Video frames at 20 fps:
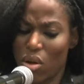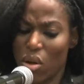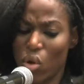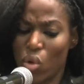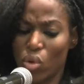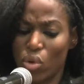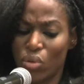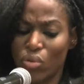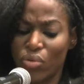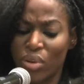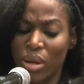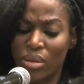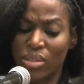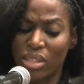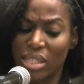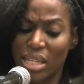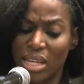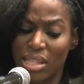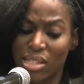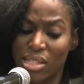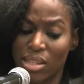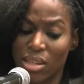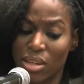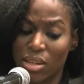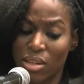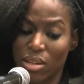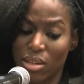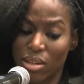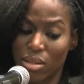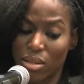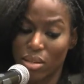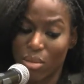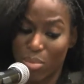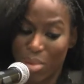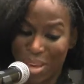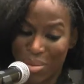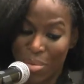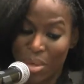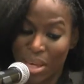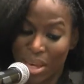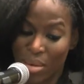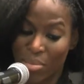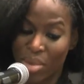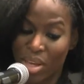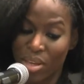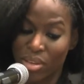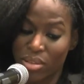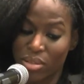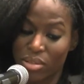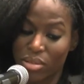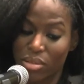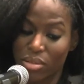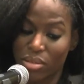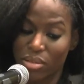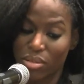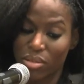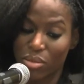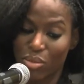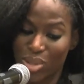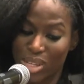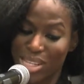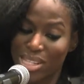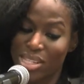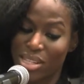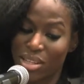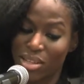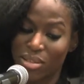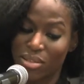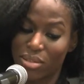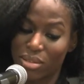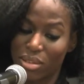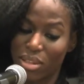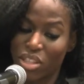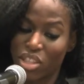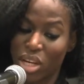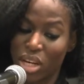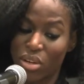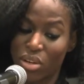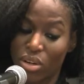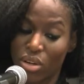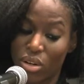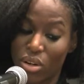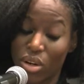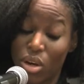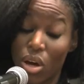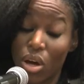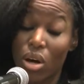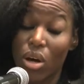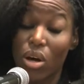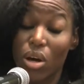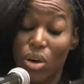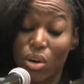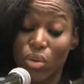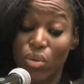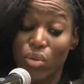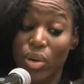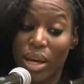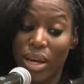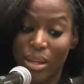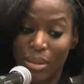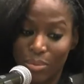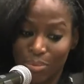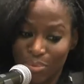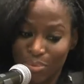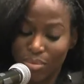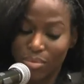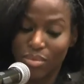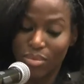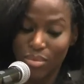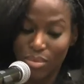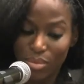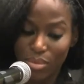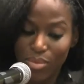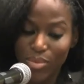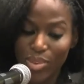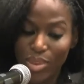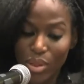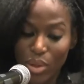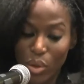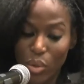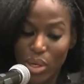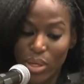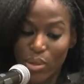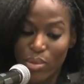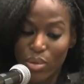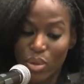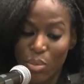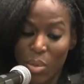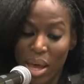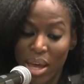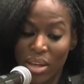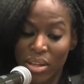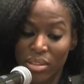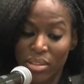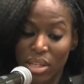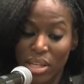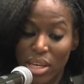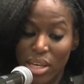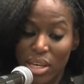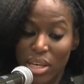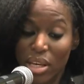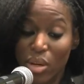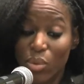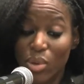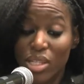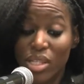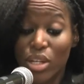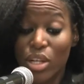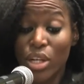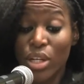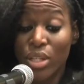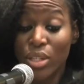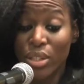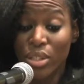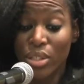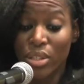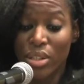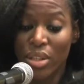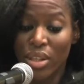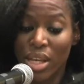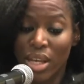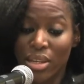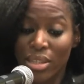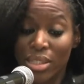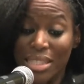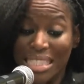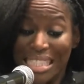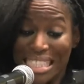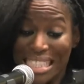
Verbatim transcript: Olu frowned, tensing. The baby, I meant. What is it? The gender. Oh, right. Kweku smiled. It was a girl, then.